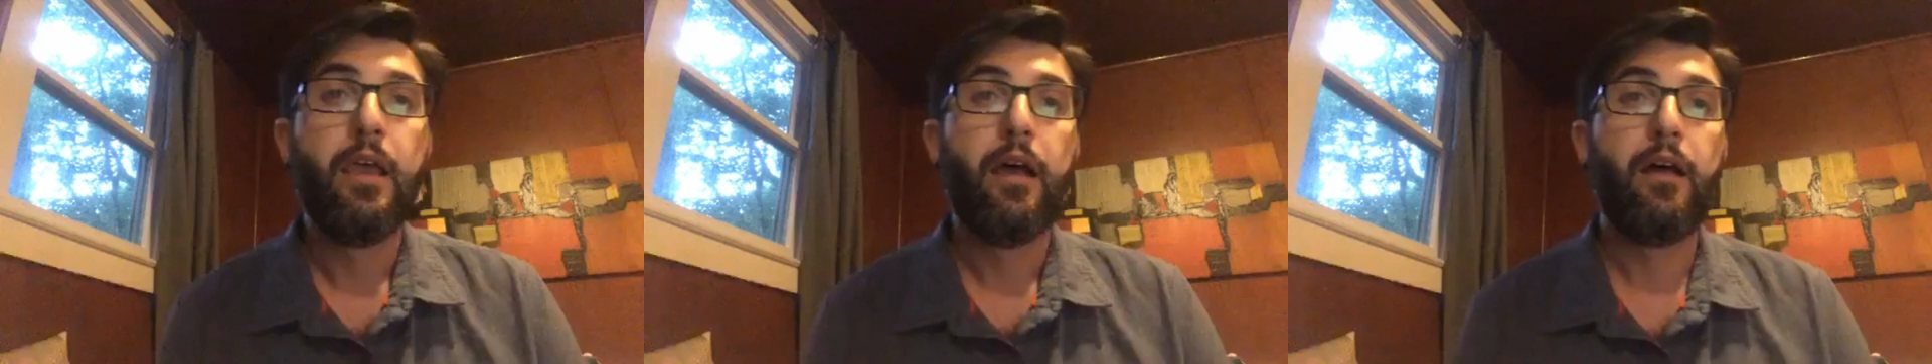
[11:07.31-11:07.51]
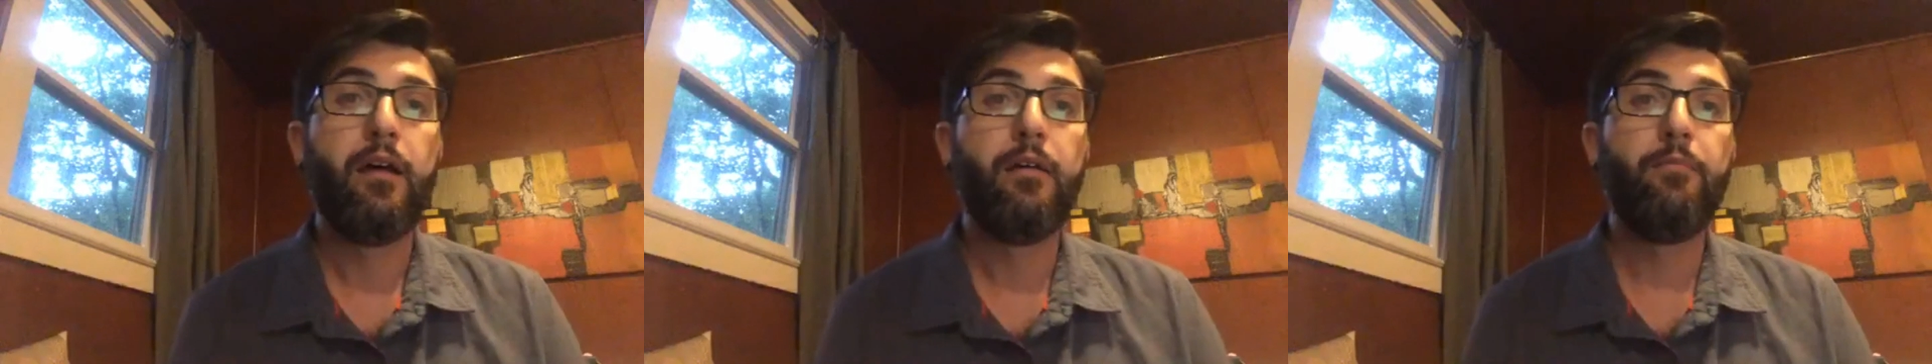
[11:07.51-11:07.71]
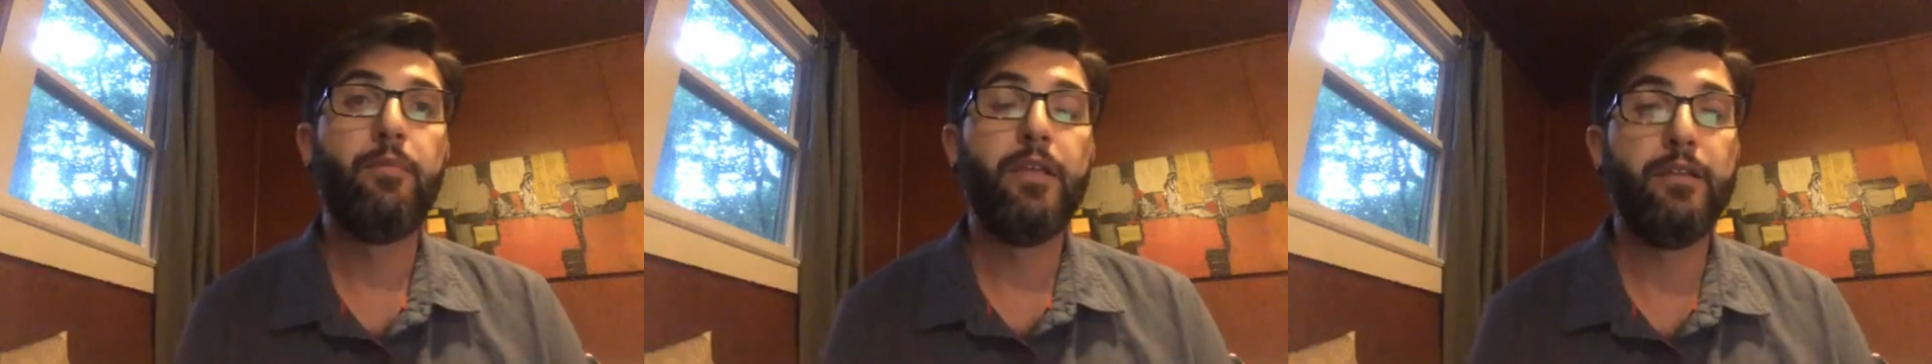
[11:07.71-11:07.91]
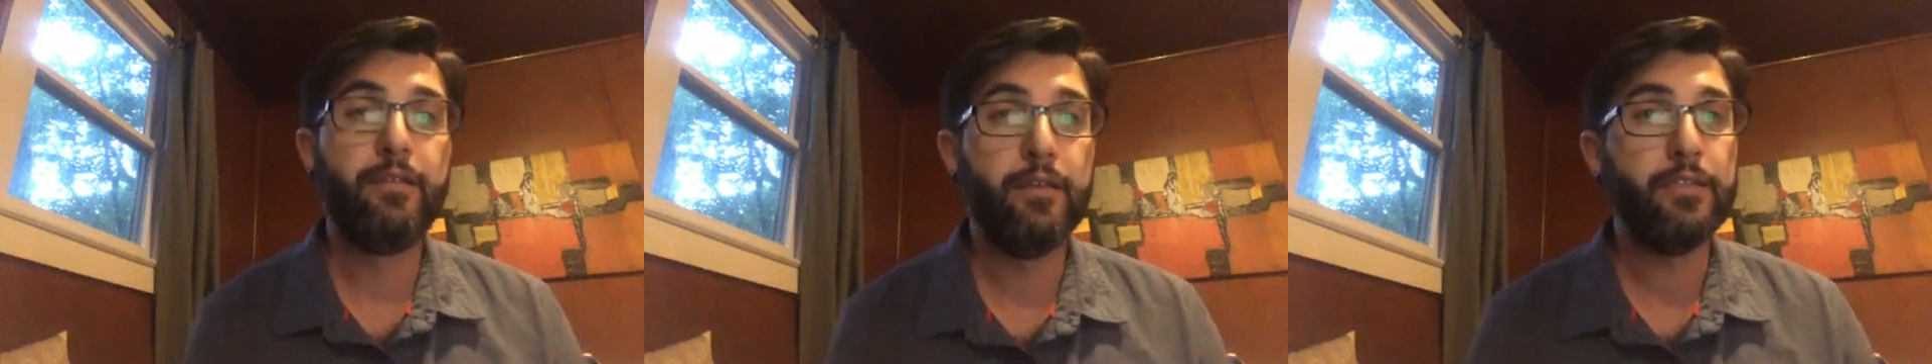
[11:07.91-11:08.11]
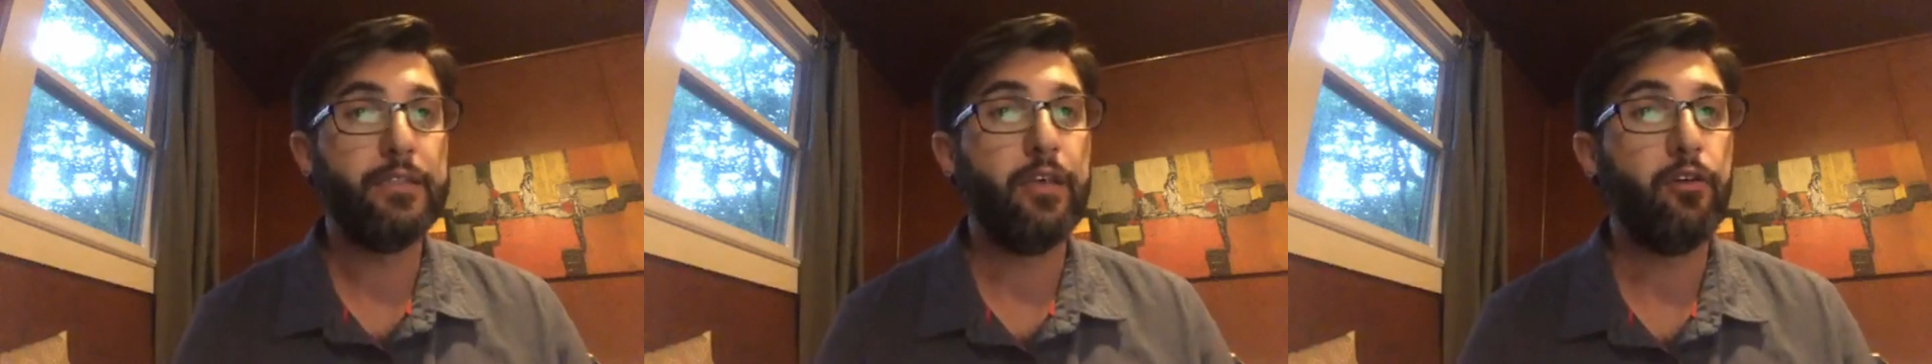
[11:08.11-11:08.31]
It
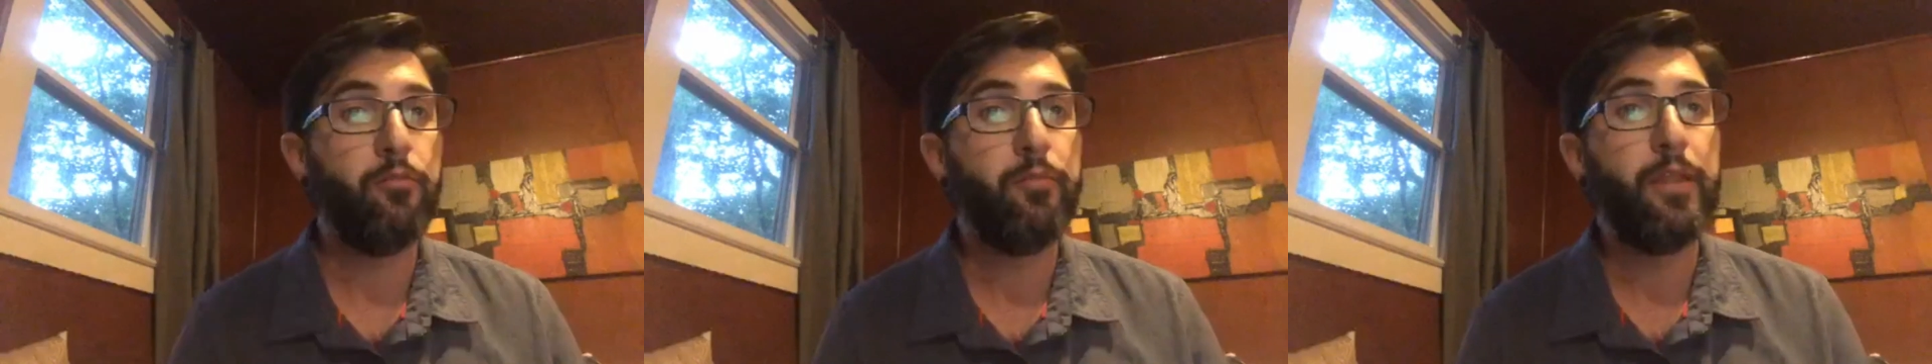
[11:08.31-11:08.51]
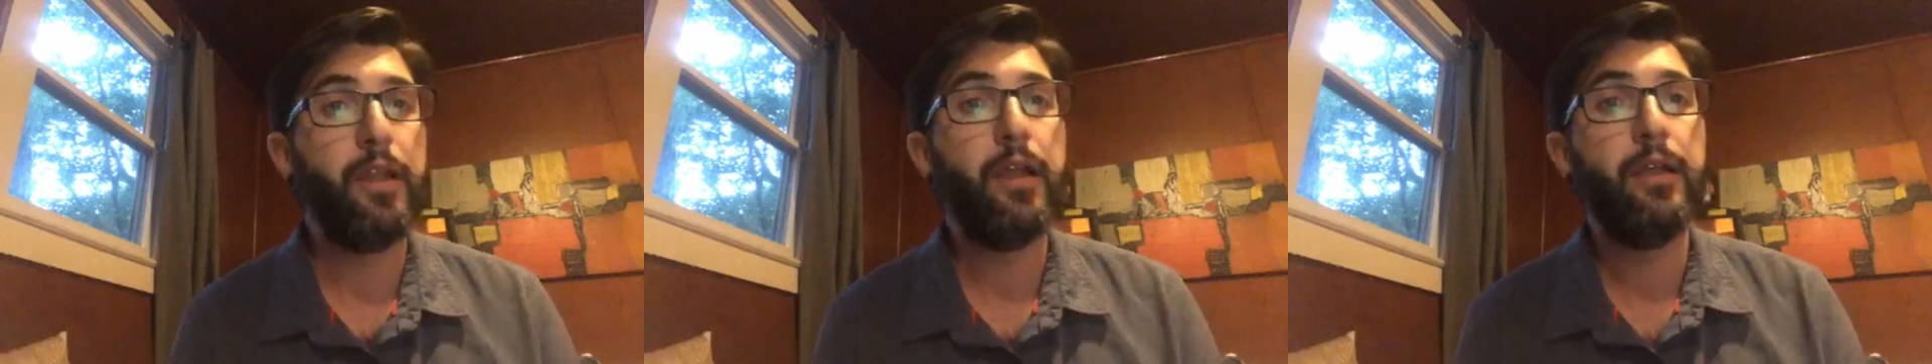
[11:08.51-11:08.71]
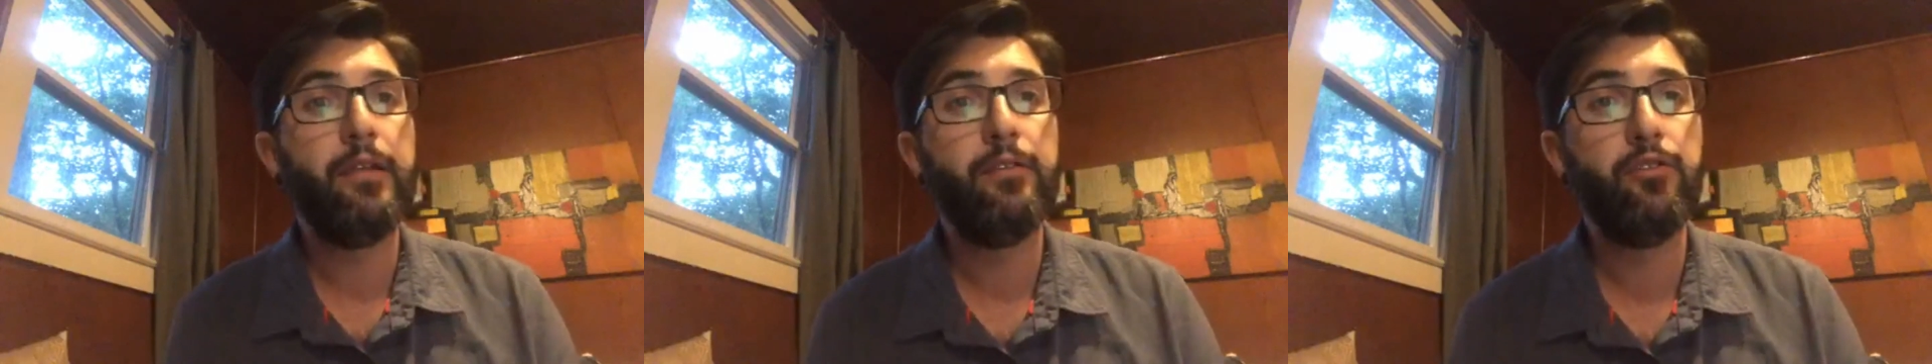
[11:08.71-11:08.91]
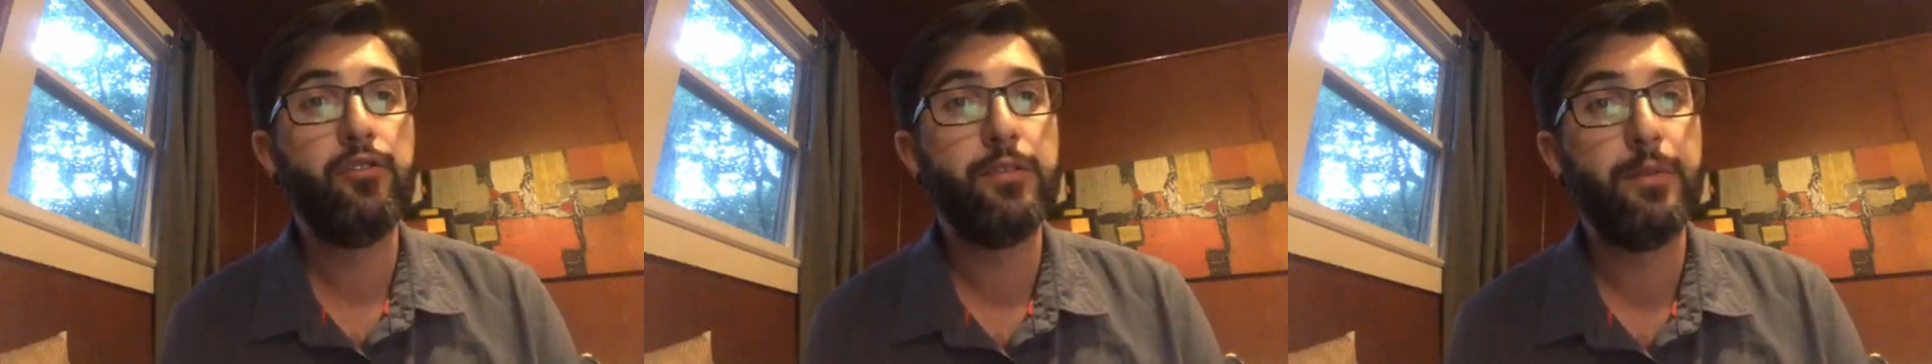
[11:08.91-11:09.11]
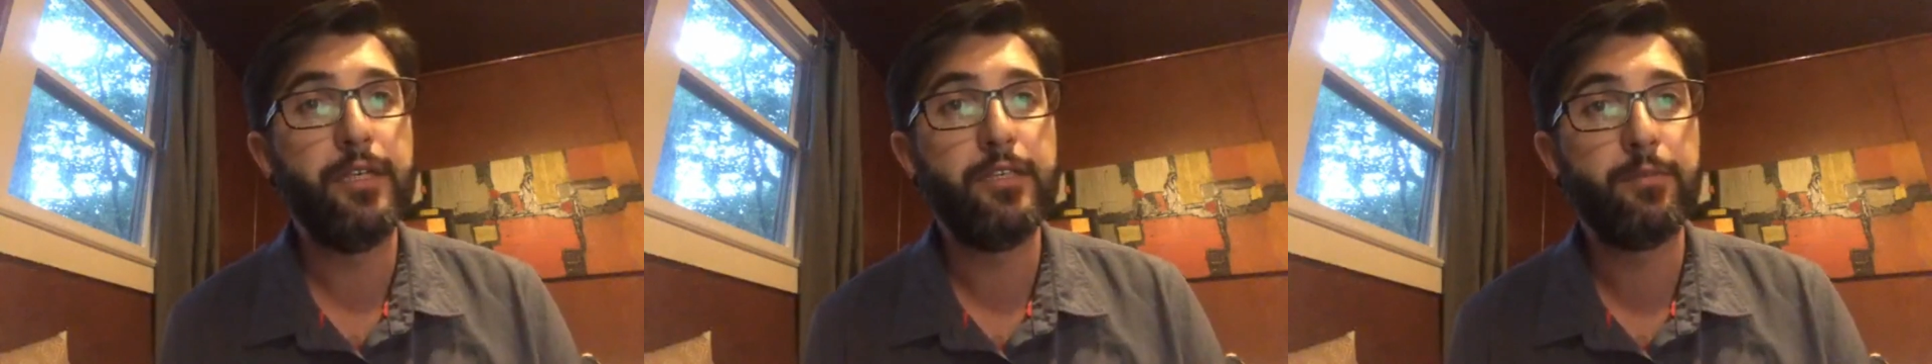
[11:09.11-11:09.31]
does help that I do
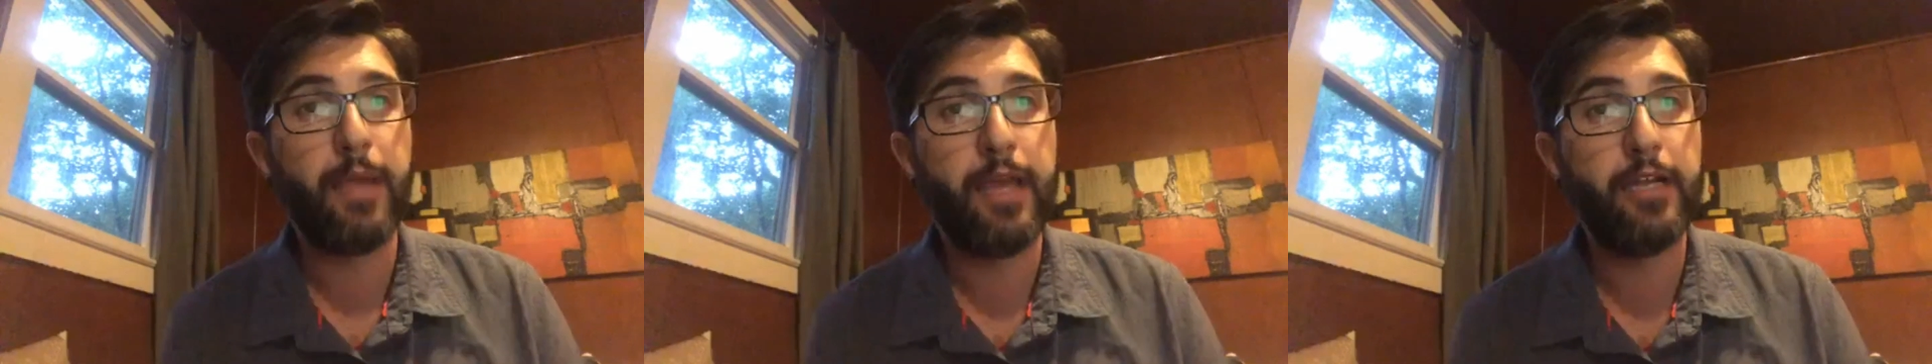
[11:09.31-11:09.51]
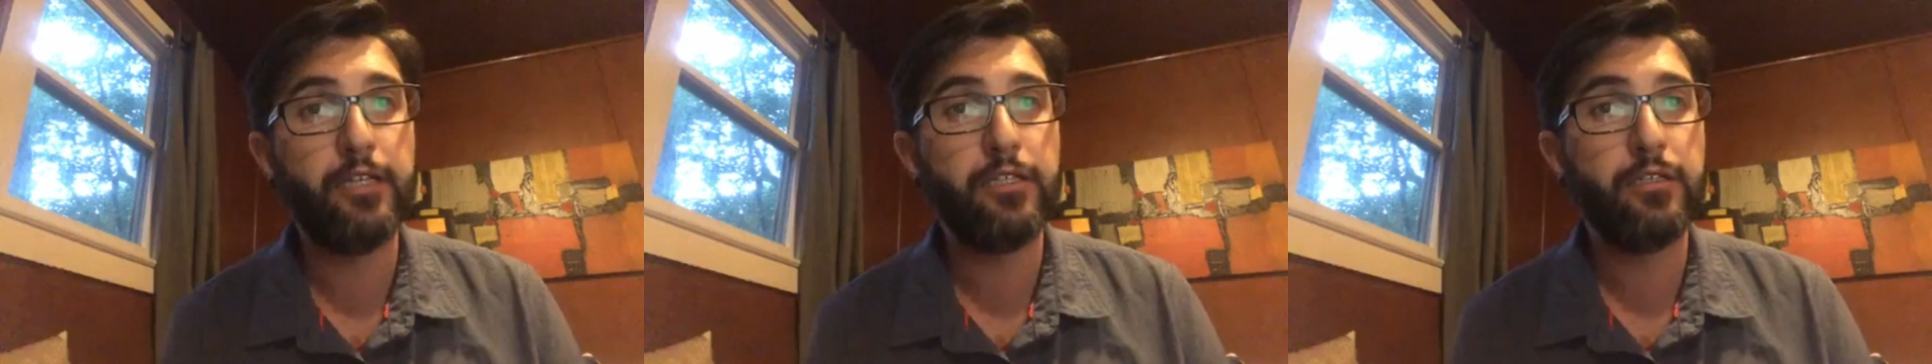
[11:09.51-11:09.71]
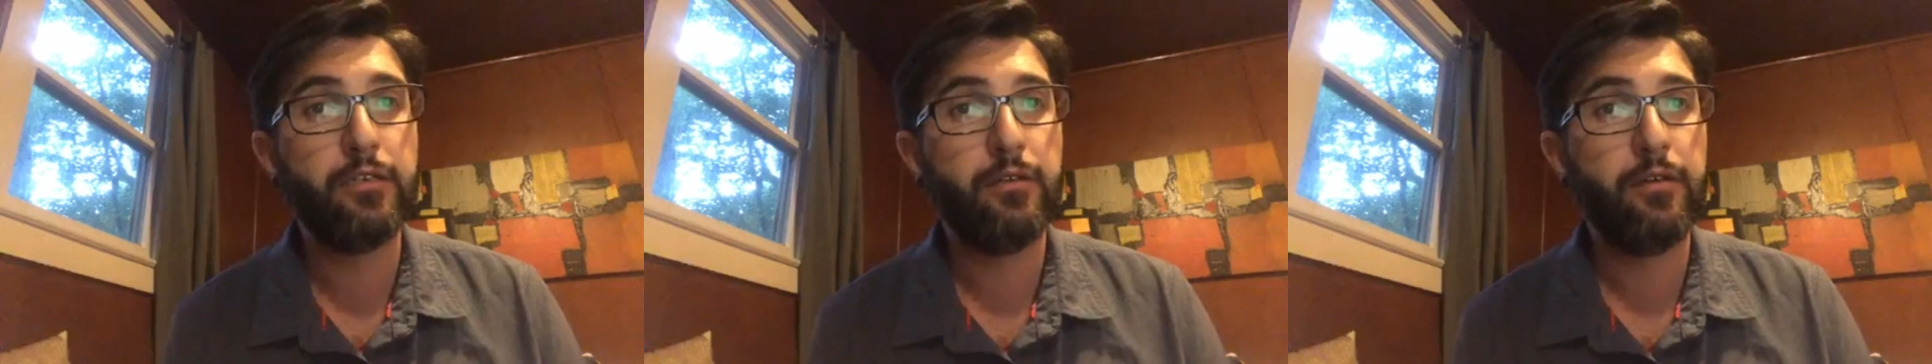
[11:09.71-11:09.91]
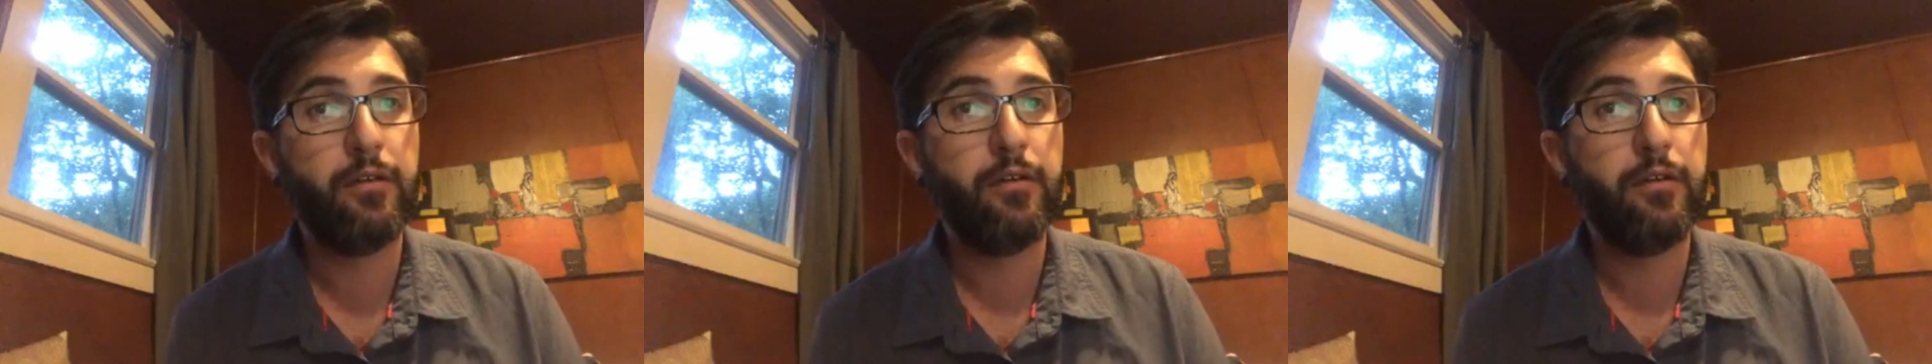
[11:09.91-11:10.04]
speak Spanish,